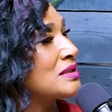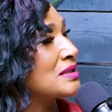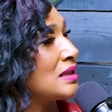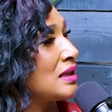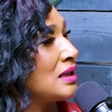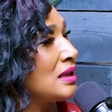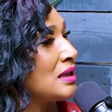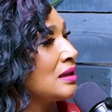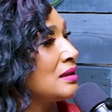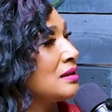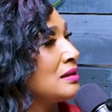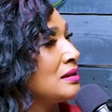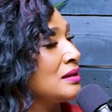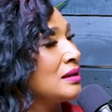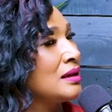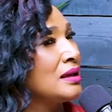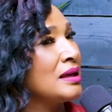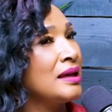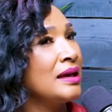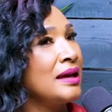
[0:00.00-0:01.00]
in,
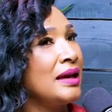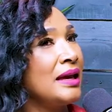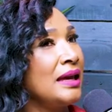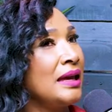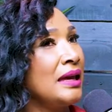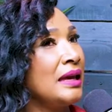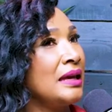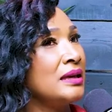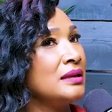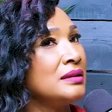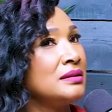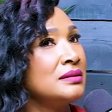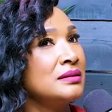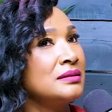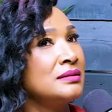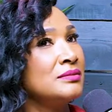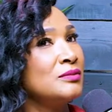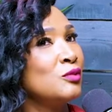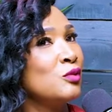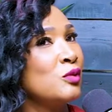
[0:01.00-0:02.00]
and
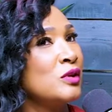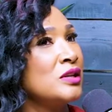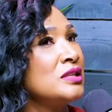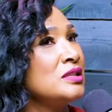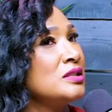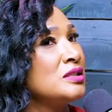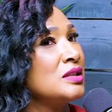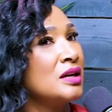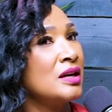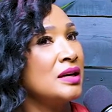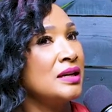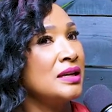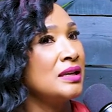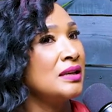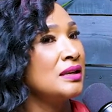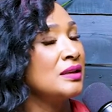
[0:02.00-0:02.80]
we started,